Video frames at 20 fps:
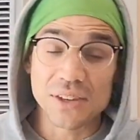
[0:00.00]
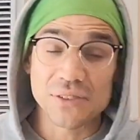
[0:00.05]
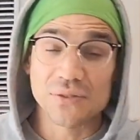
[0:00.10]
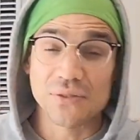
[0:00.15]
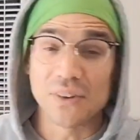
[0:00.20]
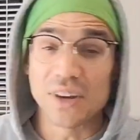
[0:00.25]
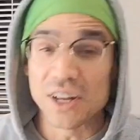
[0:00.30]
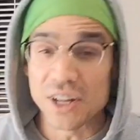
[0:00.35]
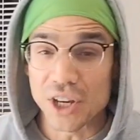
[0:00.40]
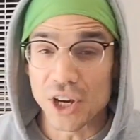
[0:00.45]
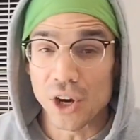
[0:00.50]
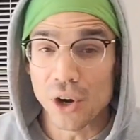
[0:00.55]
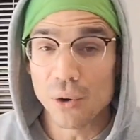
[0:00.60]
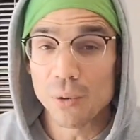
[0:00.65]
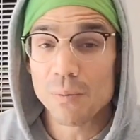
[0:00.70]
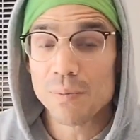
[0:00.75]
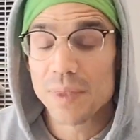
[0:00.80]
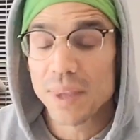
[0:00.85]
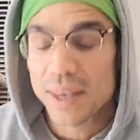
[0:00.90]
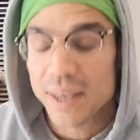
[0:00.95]
this
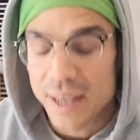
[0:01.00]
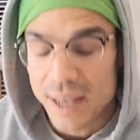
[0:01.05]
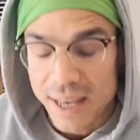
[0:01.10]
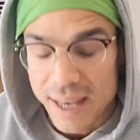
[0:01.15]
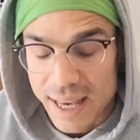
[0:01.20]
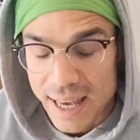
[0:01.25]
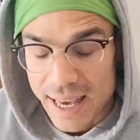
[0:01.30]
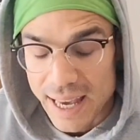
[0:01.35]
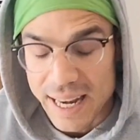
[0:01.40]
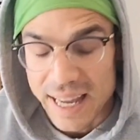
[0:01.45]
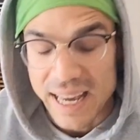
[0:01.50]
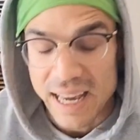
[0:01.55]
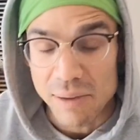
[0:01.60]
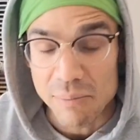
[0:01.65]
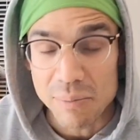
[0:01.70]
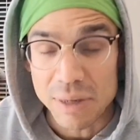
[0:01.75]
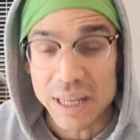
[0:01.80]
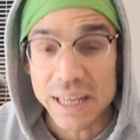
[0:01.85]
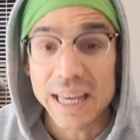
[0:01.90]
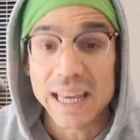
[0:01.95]
video, it
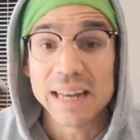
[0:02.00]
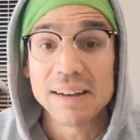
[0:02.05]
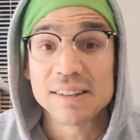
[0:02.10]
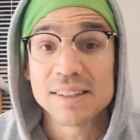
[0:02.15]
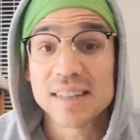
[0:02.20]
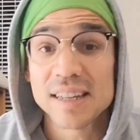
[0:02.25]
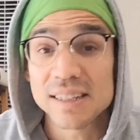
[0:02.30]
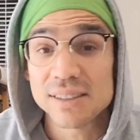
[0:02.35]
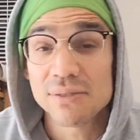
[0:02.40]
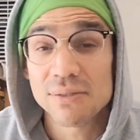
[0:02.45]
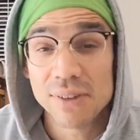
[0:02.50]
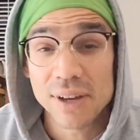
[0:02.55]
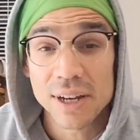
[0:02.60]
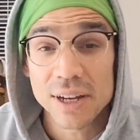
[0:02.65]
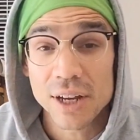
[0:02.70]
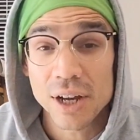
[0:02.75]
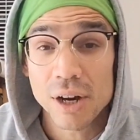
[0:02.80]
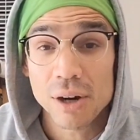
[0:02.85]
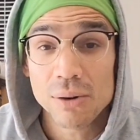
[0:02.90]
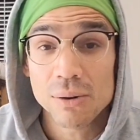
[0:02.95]
hit me. This
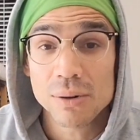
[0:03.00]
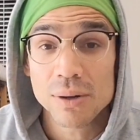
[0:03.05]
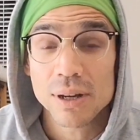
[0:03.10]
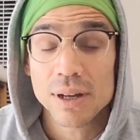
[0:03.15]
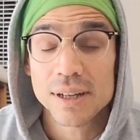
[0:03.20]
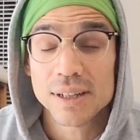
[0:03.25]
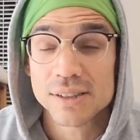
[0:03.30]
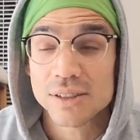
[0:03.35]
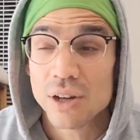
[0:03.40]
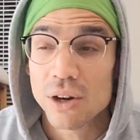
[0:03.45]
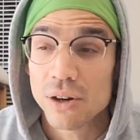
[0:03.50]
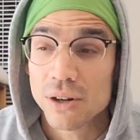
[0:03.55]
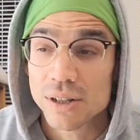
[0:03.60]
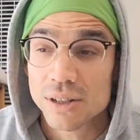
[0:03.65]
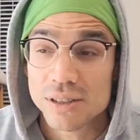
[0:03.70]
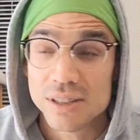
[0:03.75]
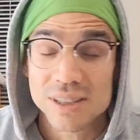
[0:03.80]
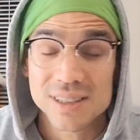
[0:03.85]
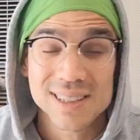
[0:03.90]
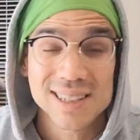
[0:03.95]
video is going
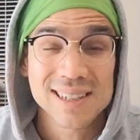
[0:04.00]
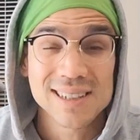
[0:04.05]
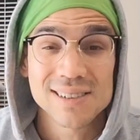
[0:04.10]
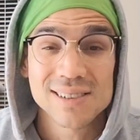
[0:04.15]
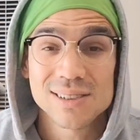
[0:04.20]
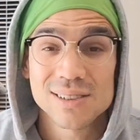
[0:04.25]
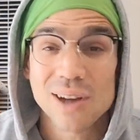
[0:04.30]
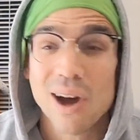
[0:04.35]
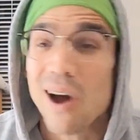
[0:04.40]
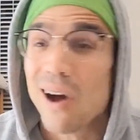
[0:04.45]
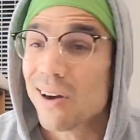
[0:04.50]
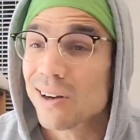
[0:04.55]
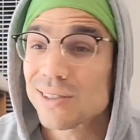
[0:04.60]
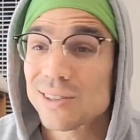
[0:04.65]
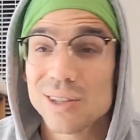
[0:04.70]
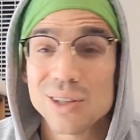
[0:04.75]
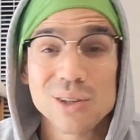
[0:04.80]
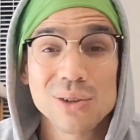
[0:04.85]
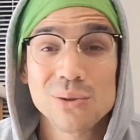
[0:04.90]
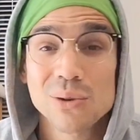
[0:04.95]
to just
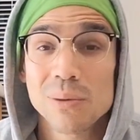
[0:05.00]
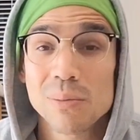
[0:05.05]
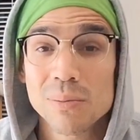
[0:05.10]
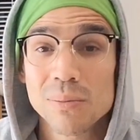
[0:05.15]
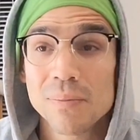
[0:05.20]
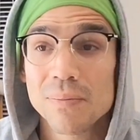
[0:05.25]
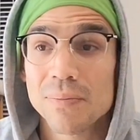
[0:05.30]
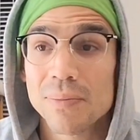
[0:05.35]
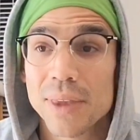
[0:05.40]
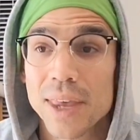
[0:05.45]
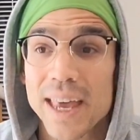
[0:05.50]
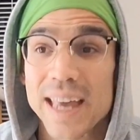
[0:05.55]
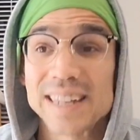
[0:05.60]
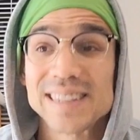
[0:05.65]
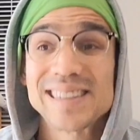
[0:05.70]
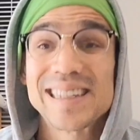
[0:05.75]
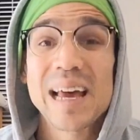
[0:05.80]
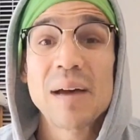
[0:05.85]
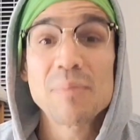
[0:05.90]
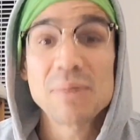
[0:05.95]
talk to you
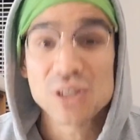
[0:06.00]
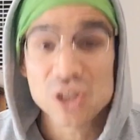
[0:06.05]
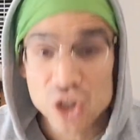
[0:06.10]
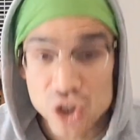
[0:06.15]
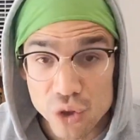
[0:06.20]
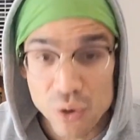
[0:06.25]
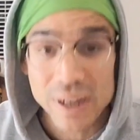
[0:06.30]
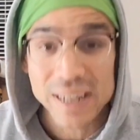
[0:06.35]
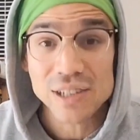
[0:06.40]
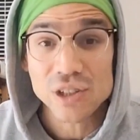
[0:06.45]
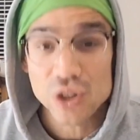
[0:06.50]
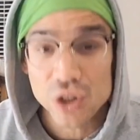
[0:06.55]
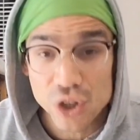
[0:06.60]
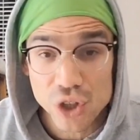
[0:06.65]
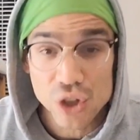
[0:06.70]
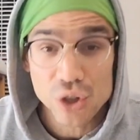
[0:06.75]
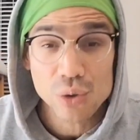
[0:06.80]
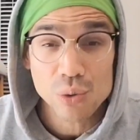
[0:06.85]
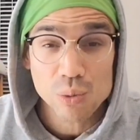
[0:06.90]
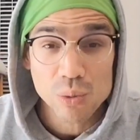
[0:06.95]
and demonstrate to
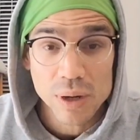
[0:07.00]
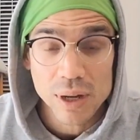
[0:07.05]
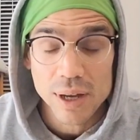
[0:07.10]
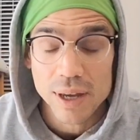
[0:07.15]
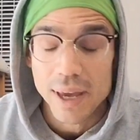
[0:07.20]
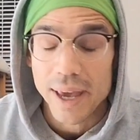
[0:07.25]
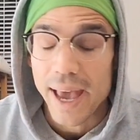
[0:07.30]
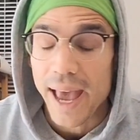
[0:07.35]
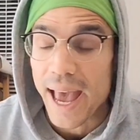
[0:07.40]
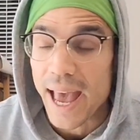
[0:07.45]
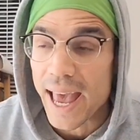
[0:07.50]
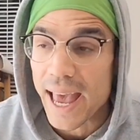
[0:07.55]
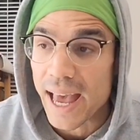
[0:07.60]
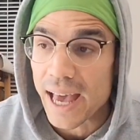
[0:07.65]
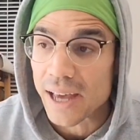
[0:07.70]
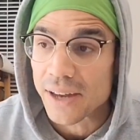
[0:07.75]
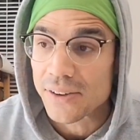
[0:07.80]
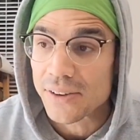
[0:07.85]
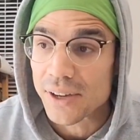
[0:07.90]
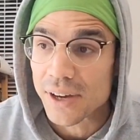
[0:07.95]
you
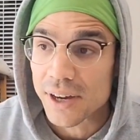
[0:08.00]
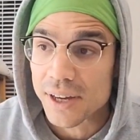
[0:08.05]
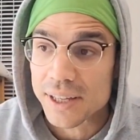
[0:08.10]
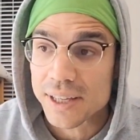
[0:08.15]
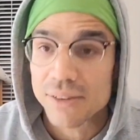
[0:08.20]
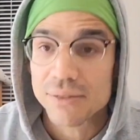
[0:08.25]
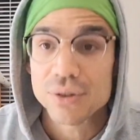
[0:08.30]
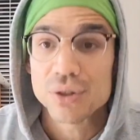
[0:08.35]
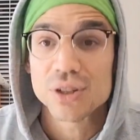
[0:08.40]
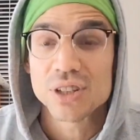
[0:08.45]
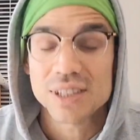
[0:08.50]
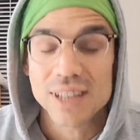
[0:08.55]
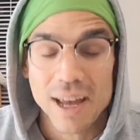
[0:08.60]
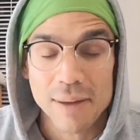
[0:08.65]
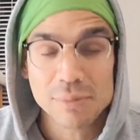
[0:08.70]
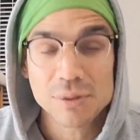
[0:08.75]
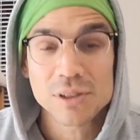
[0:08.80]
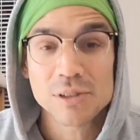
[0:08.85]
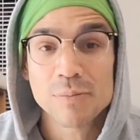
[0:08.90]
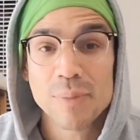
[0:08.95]
and give you
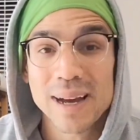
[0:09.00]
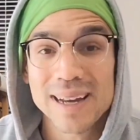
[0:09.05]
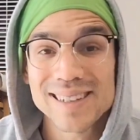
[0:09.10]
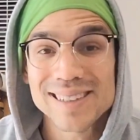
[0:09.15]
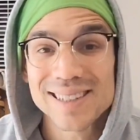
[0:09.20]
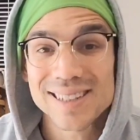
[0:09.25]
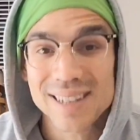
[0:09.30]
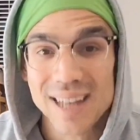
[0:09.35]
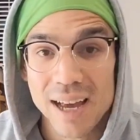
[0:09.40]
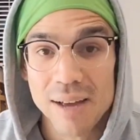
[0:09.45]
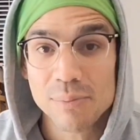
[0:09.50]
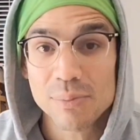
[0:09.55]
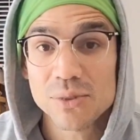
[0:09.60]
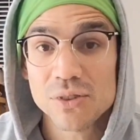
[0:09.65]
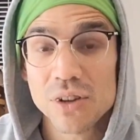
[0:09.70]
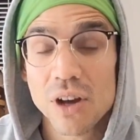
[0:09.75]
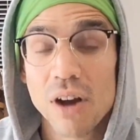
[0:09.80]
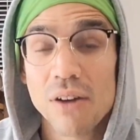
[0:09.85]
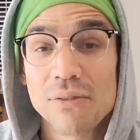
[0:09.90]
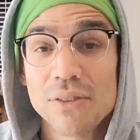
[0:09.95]
steps by
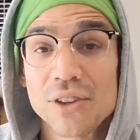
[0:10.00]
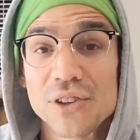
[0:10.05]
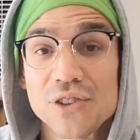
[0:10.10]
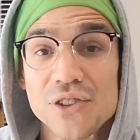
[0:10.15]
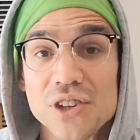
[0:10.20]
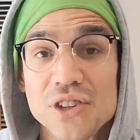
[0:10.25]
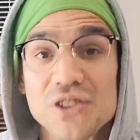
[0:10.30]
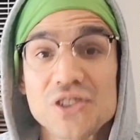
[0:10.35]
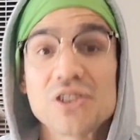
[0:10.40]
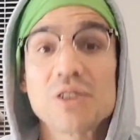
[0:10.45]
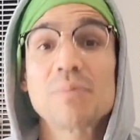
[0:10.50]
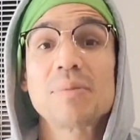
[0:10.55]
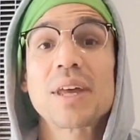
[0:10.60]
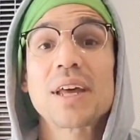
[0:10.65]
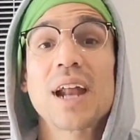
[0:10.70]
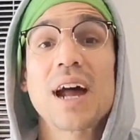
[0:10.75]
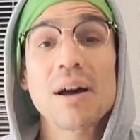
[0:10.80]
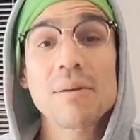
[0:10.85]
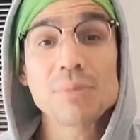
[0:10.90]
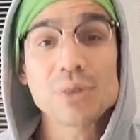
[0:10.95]
steps of the system
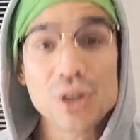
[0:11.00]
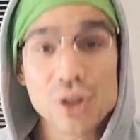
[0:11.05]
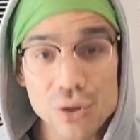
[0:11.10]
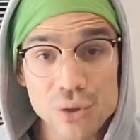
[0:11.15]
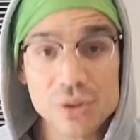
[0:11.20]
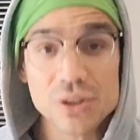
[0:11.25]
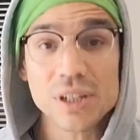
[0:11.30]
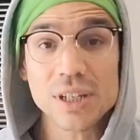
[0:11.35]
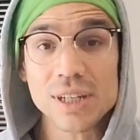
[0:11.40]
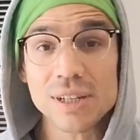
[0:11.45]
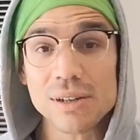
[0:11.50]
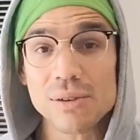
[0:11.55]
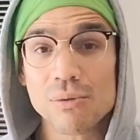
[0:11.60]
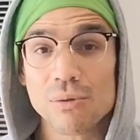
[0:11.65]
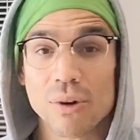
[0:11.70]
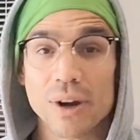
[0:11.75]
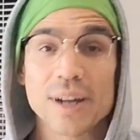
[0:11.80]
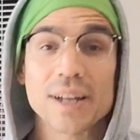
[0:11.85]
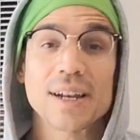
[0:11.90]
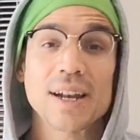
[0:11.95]
that I'm using
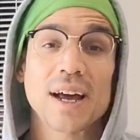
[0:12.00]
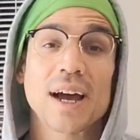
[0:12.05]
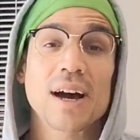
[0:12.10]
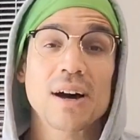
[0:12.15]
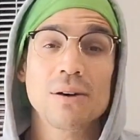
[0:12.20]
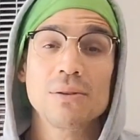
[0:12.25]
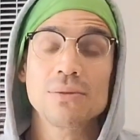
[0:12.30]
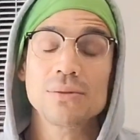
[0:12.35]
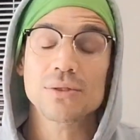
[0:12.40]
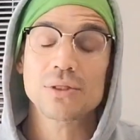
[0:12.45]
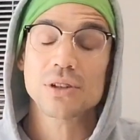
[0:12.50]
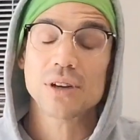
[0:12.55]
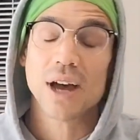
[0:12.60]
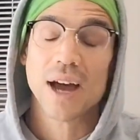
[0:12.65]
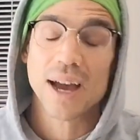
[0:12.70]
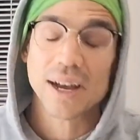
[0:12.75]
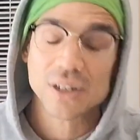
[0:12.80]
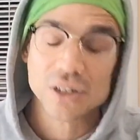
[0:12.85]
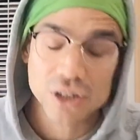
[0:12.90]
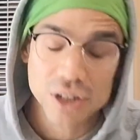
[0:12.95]
right now to
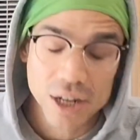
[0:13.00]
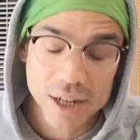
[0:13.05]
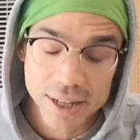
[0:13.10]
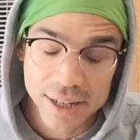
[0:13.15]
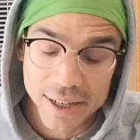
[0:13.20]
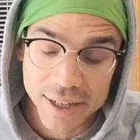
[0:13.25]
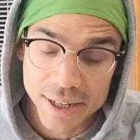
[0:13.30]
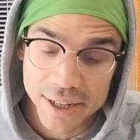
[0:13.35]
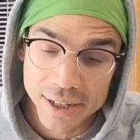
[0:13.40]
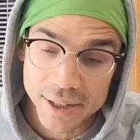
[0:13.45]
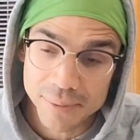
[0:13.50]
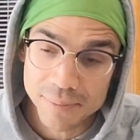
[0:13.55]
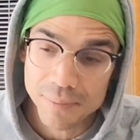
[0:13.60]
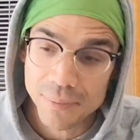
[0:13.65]
actually